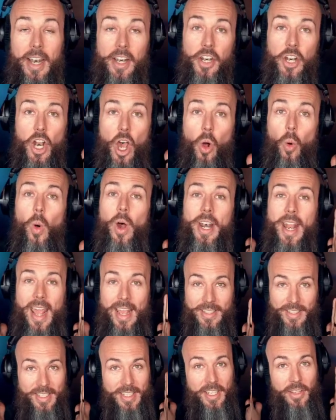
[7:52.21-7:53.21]
and no one
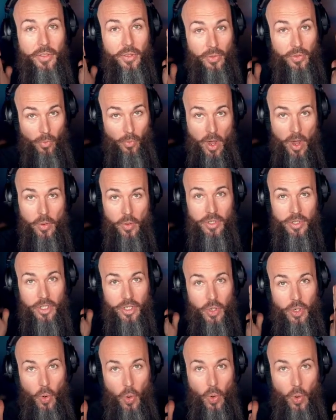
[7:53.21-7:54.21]
has
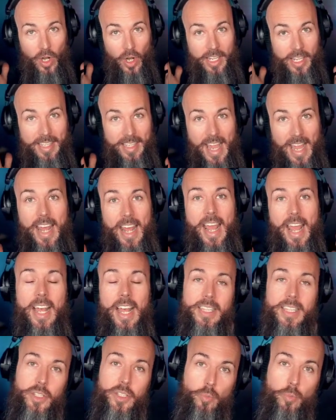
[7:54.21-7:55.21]
dethroned Korg yet
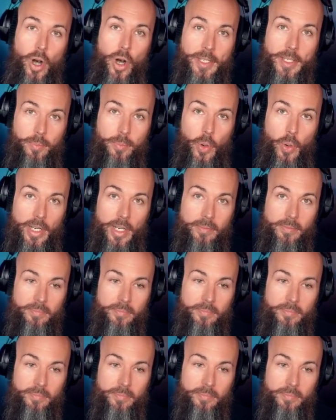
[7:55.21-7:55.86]
at this price point.